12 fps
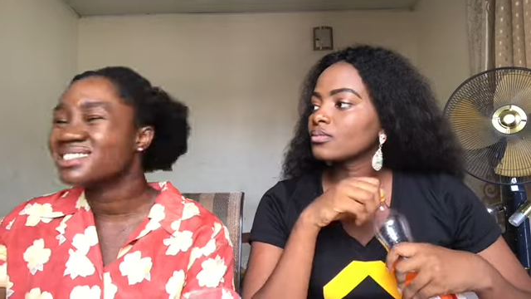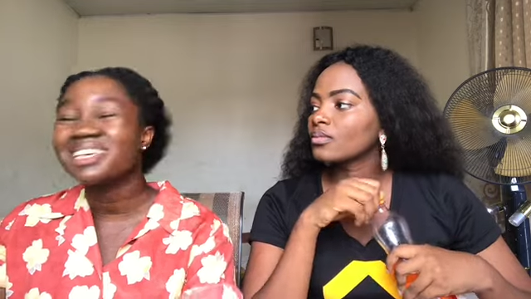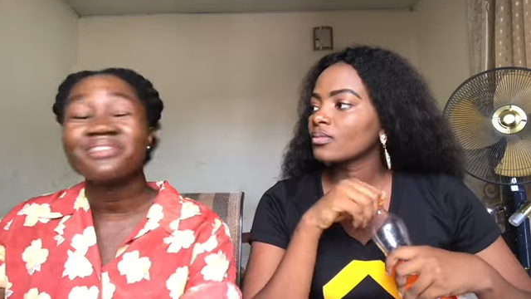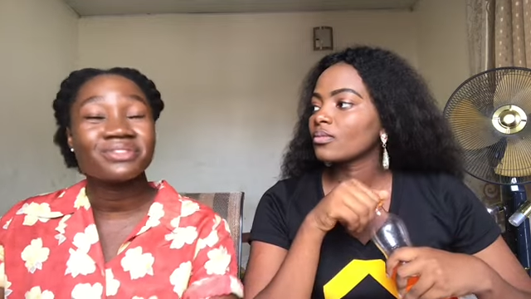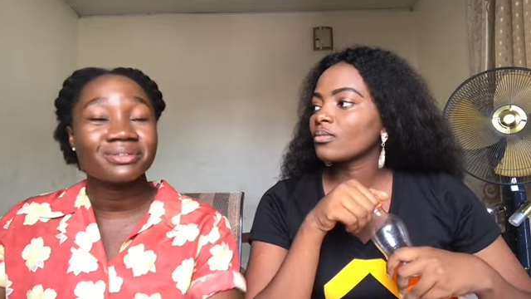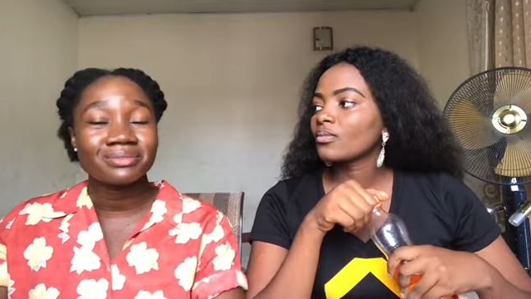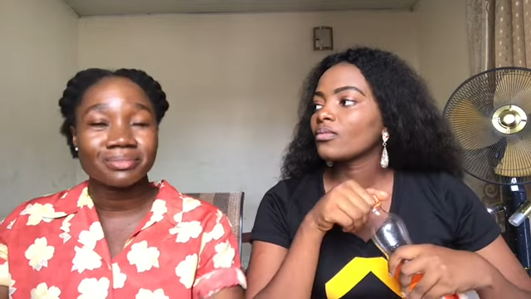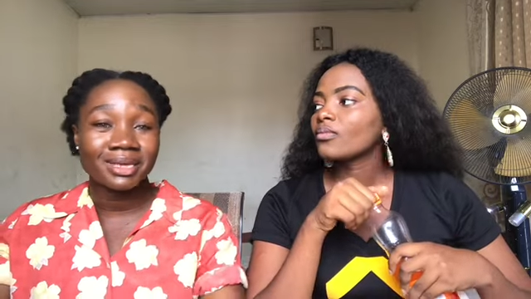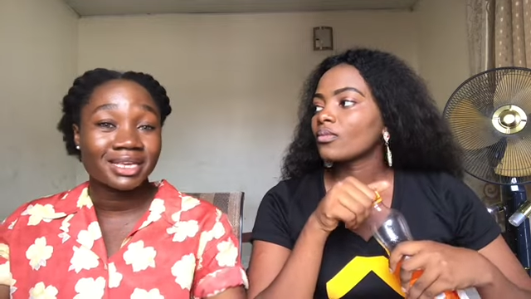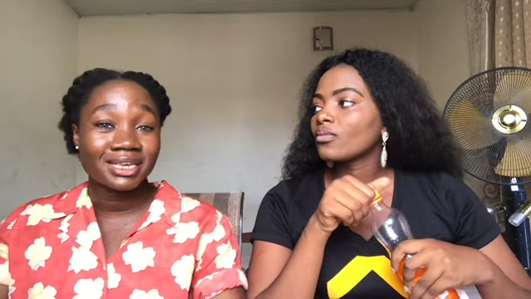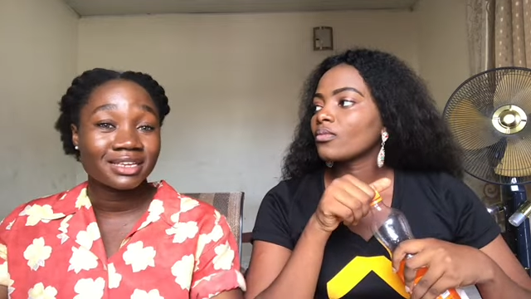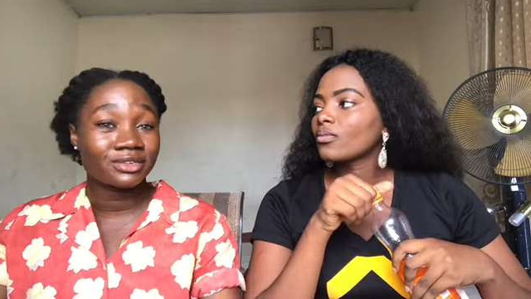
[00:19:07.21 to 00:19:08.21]
Speaker 1: even
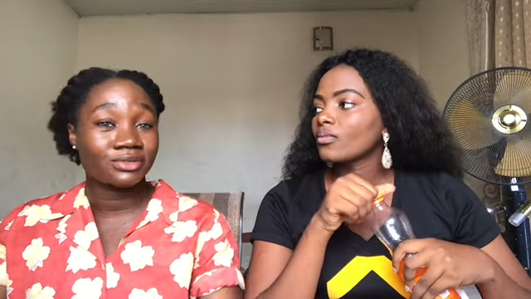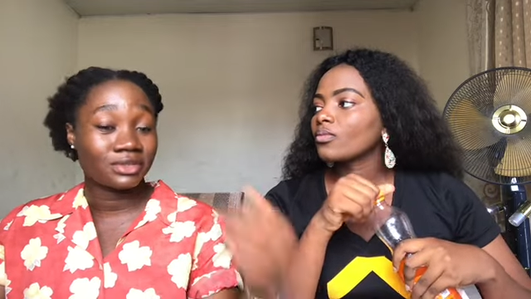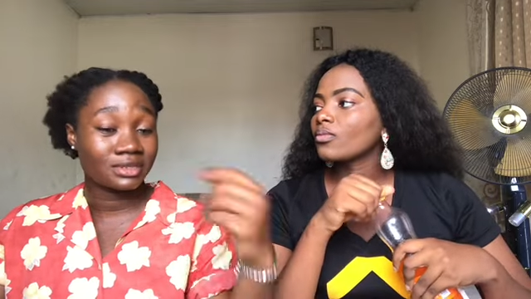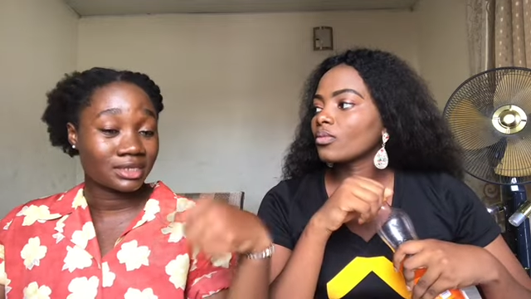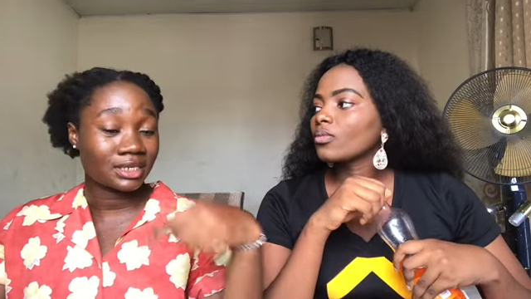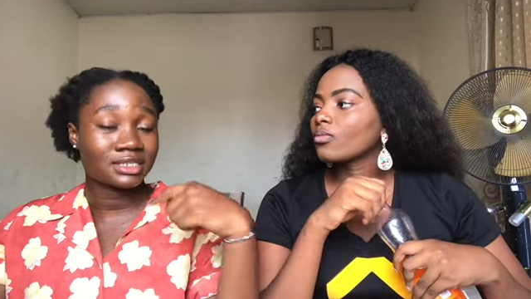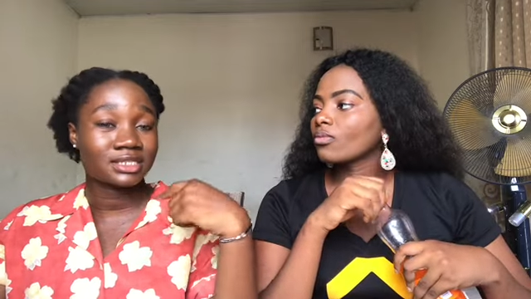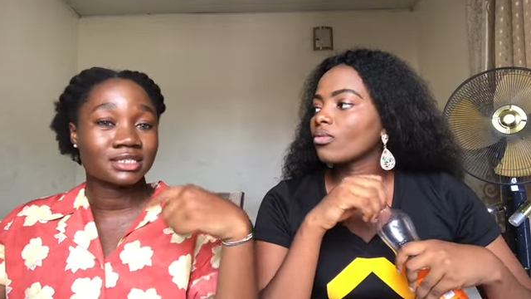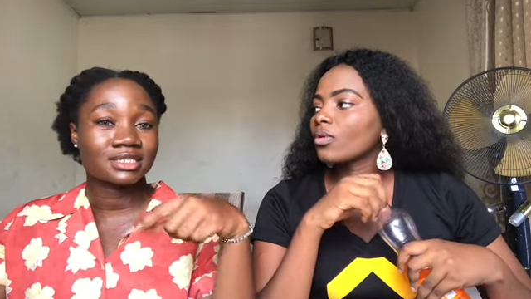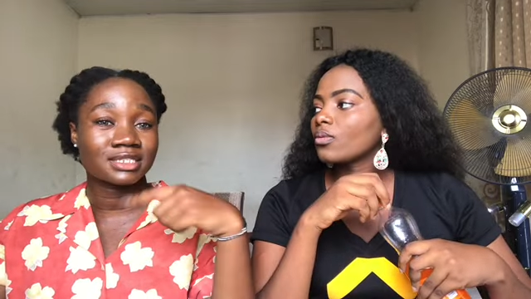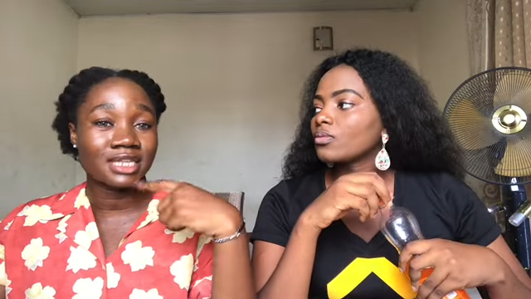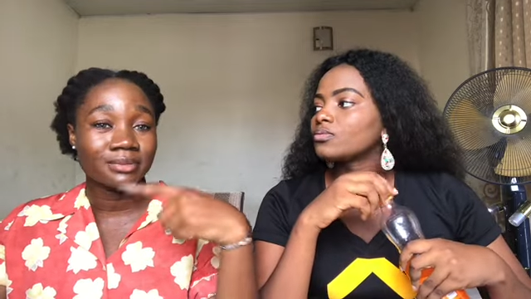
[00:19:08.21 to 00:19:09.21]
making it it takes
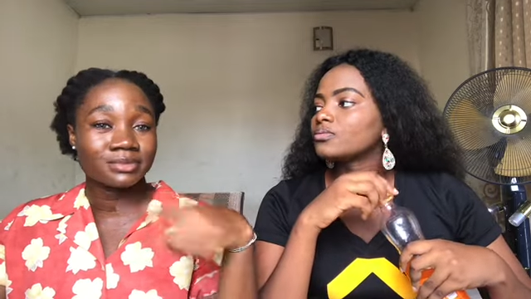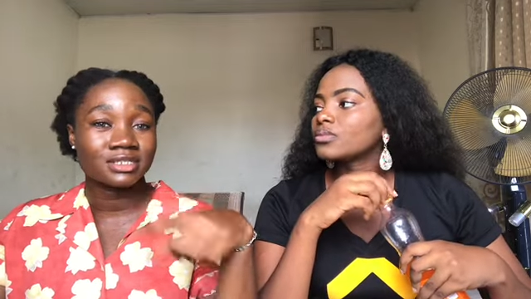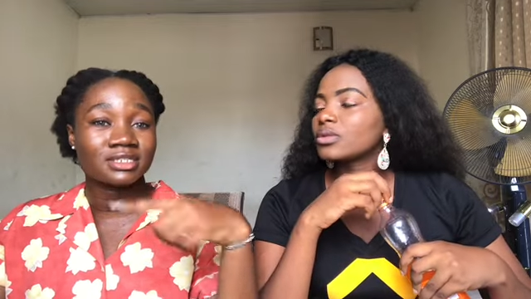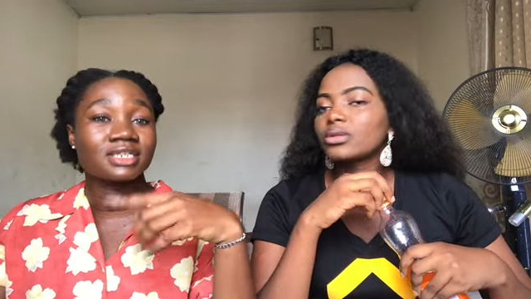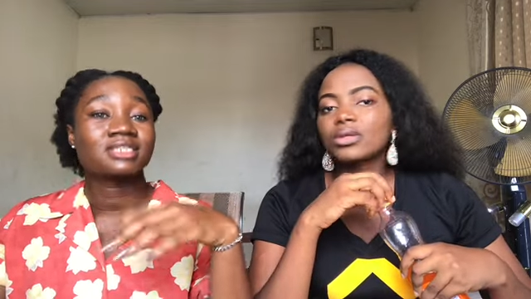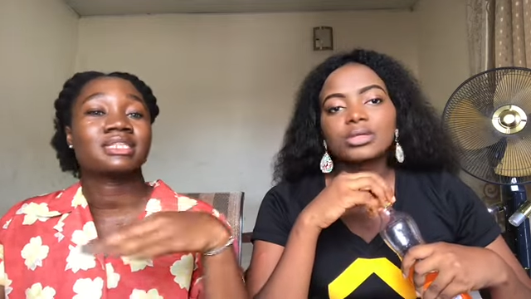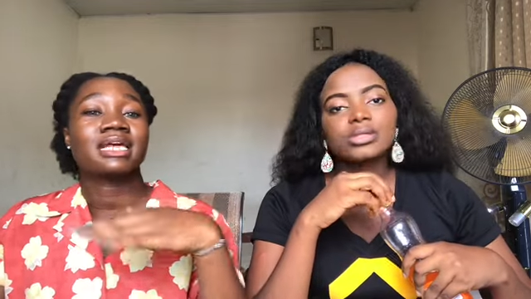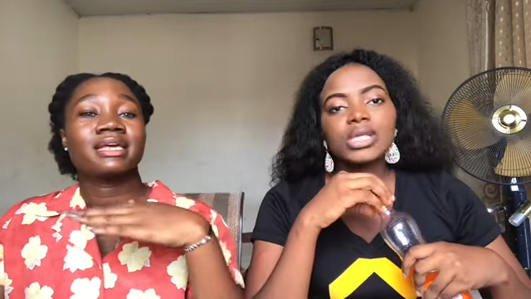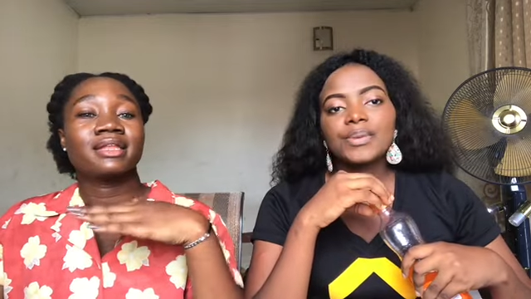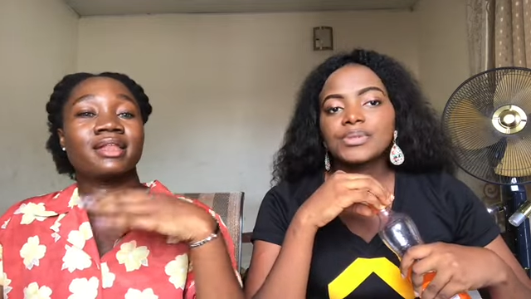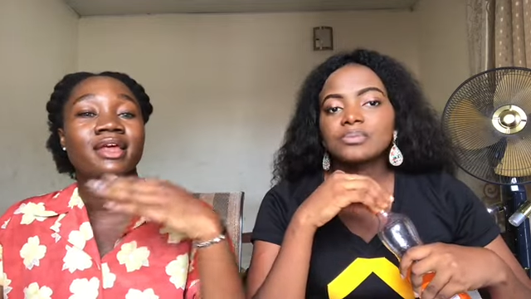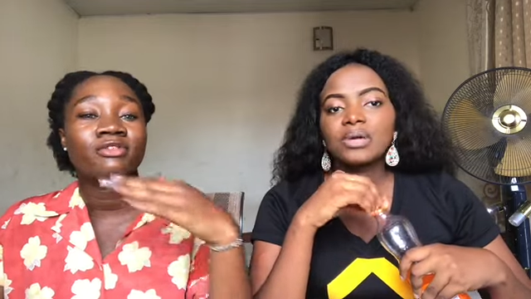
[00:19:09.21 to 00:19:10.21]
steps it takes like
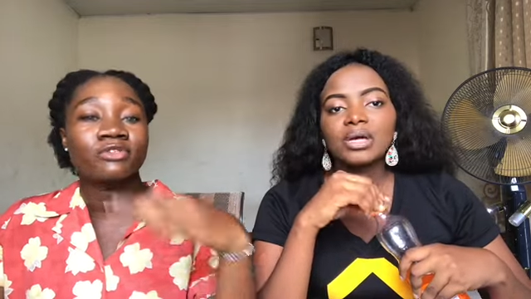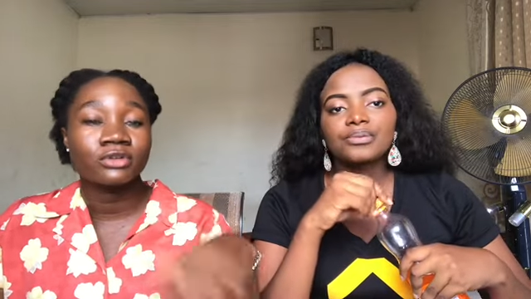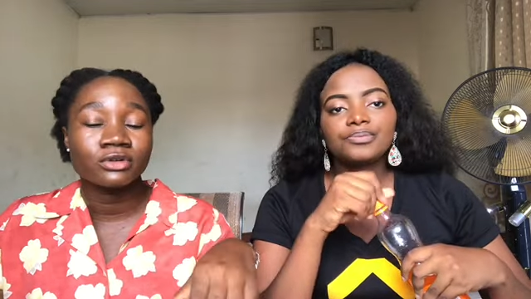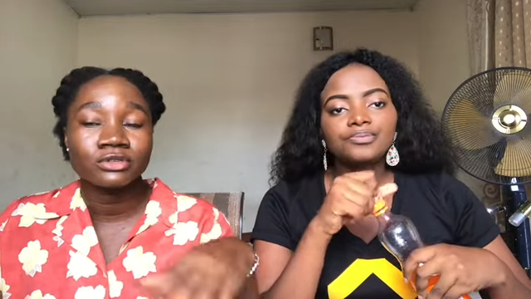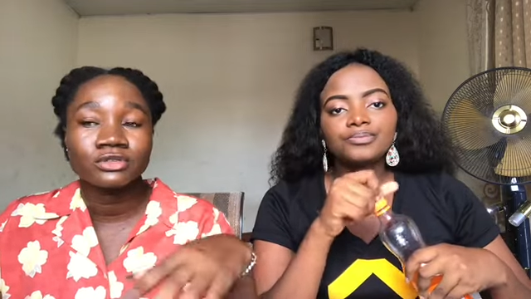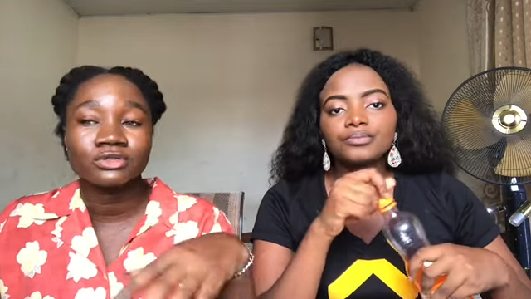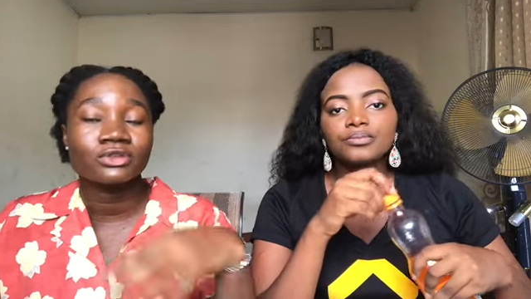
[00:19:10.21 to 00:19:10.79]
steps, levels man.